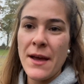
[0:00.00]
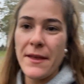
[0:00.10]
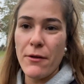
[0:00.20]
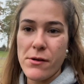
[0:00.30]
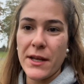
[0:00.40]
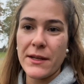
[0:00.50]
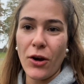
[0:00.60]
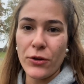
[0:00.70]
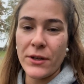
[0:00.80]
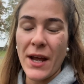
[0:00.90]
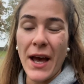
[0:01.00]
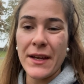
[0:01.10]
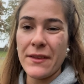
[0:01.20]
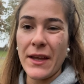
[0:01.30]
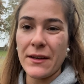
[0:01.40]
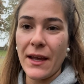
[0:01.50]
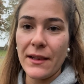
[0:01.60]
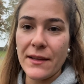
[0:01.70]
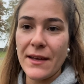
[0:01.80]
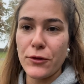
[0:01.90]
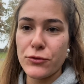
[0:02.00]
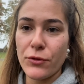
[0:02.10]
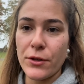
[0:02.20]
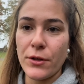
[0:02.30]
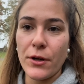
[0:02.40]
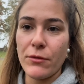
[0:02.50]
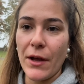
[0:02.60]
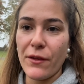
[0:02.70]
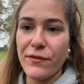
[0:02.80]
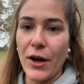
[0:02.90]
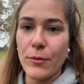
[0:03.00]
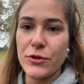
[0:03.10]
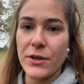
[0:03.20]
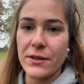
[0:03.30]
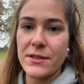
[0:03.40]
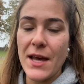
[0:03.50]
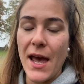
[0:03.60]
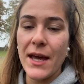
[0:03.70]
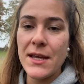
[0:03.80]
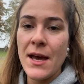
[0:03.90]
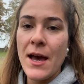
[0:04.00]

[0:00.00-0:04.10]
they're only in it on a night and then get let out to run around the farm during the day.